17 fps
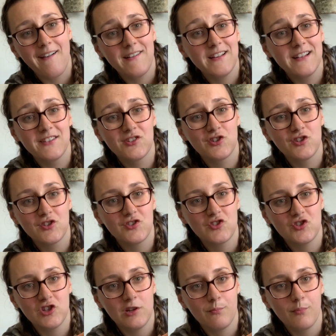It's
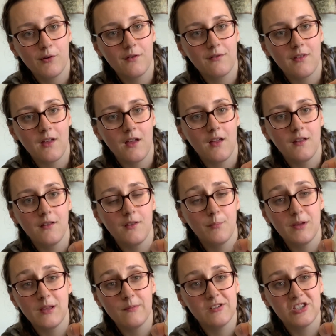just cheaper than the
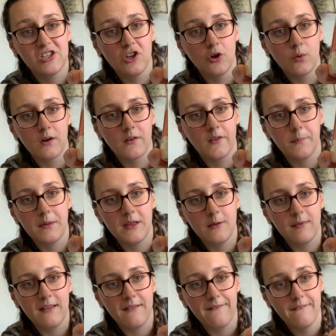PB2 or the
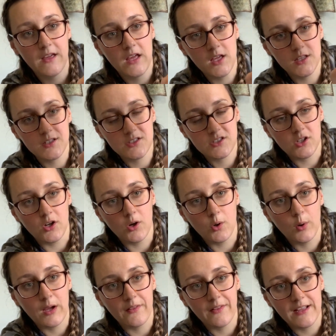PB Fit,
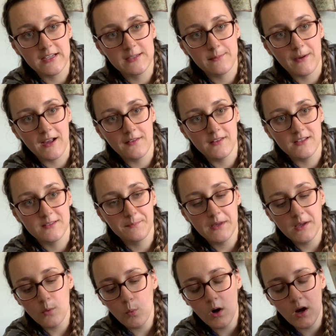so I like to buy this
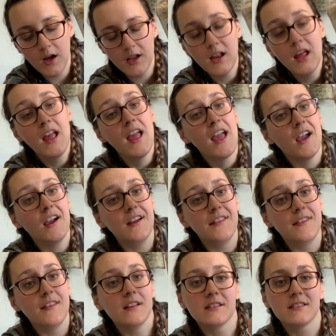big one.
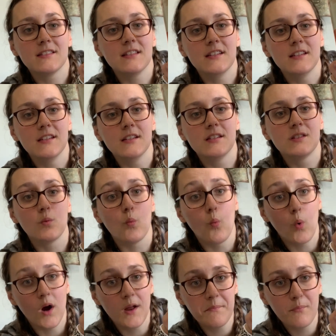And this is
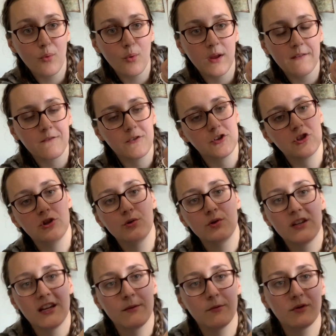1 point for 2
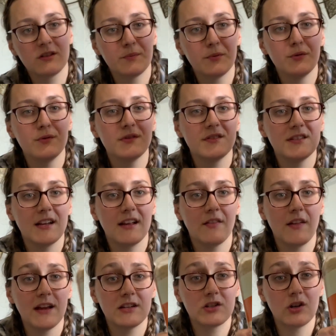tablespoons, and I
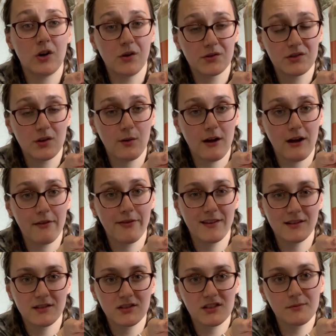like to also add
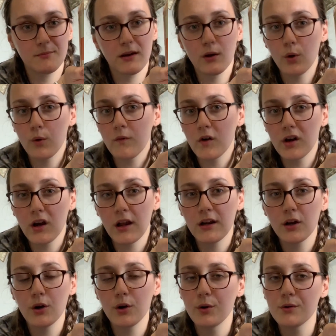this to my
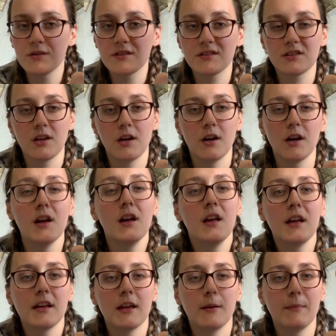overnight oats to
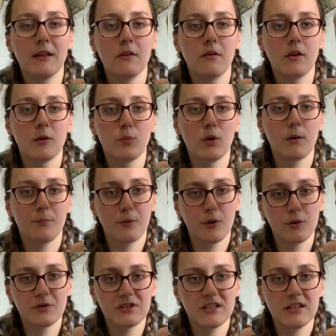give me a little more
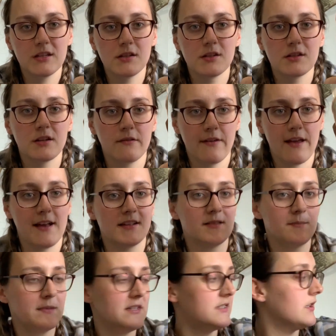protein to
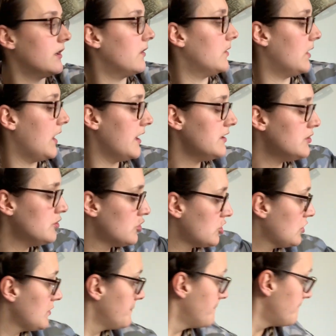last me till
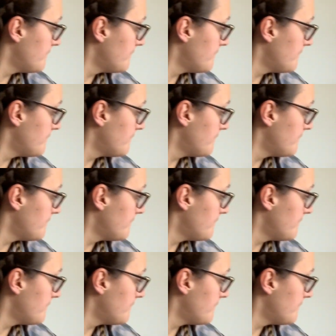lunch.